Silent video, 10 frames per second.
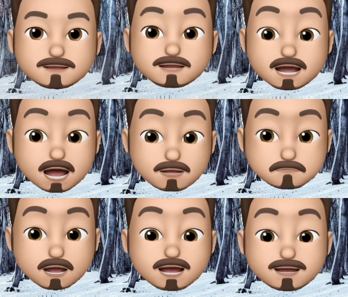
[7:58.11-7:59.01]
Second
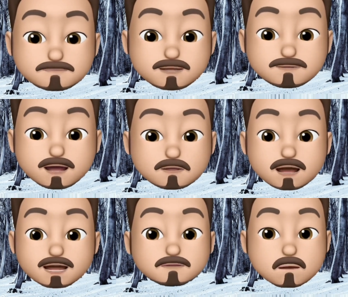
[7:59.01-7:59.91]
week in a row, though,
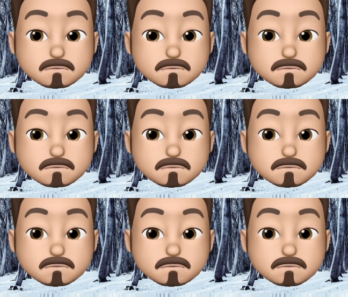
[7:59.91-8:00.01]
the